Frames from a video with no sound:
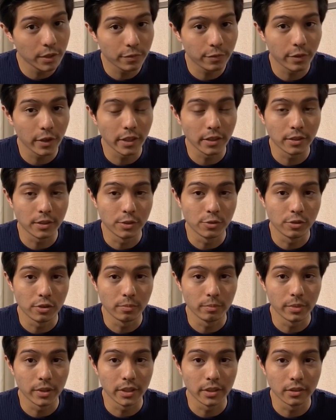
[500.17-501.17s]
afraid to
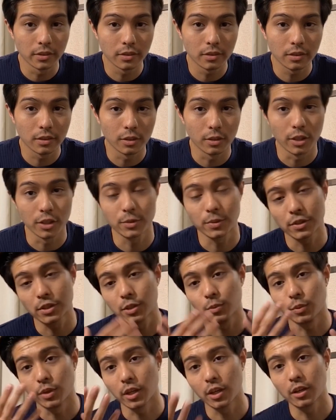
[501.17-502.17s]
dream big,
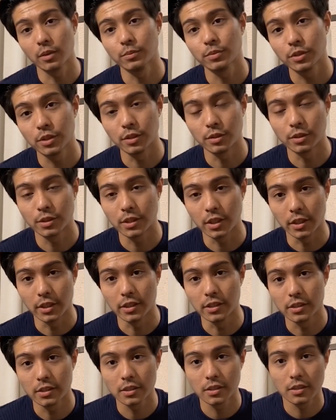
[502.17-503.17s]
especially when it comes to your
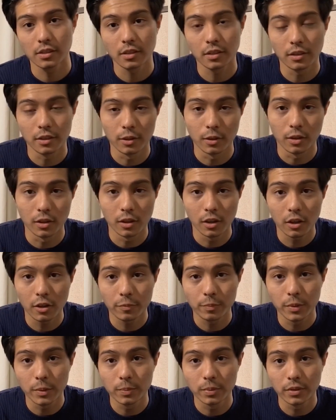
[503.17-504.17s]
studies. A lot
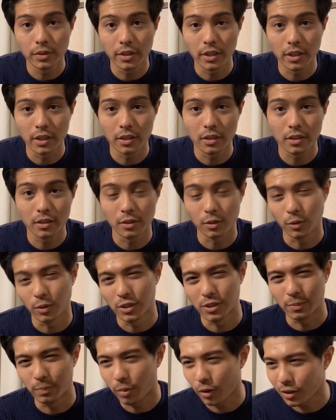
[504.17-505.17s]
of people think,
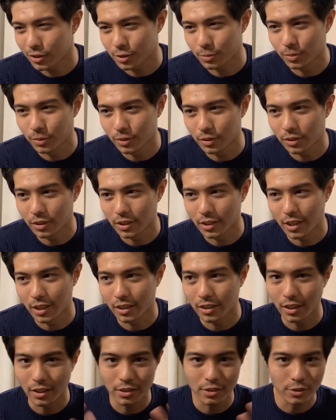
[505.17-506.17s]
it's impossible to
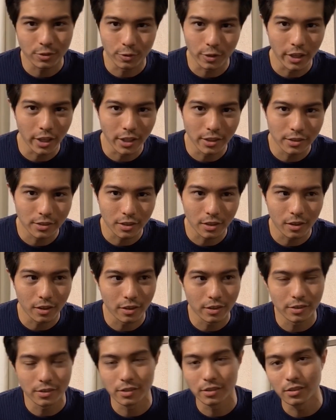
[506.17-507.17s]
get straight A
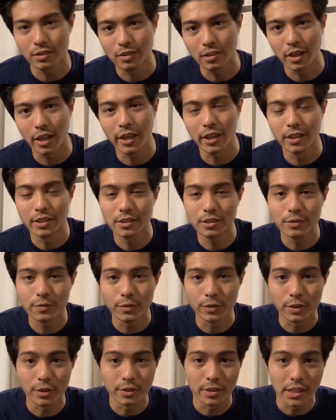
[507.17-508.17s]
stars and A's
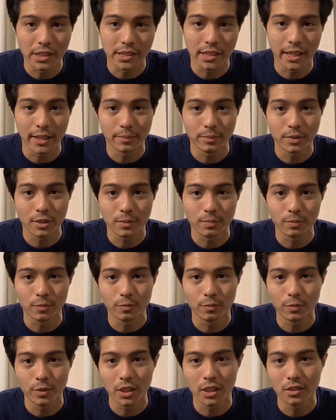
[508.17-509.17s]
for your exams,
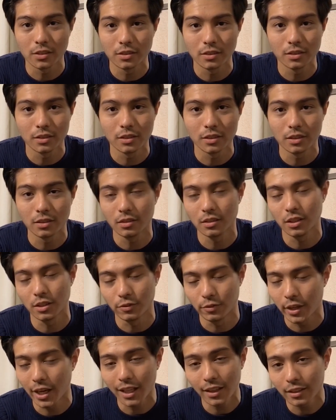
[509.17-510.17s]
when in
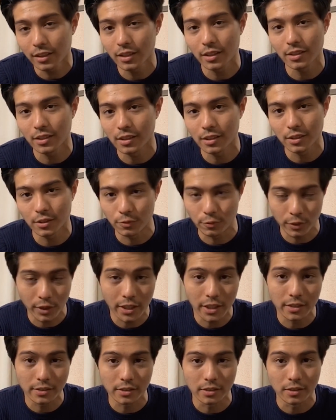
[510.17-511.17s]
reality, it
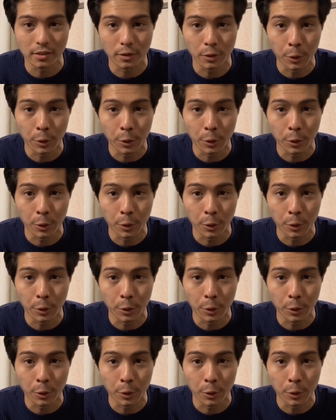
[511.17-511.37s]
really isn't,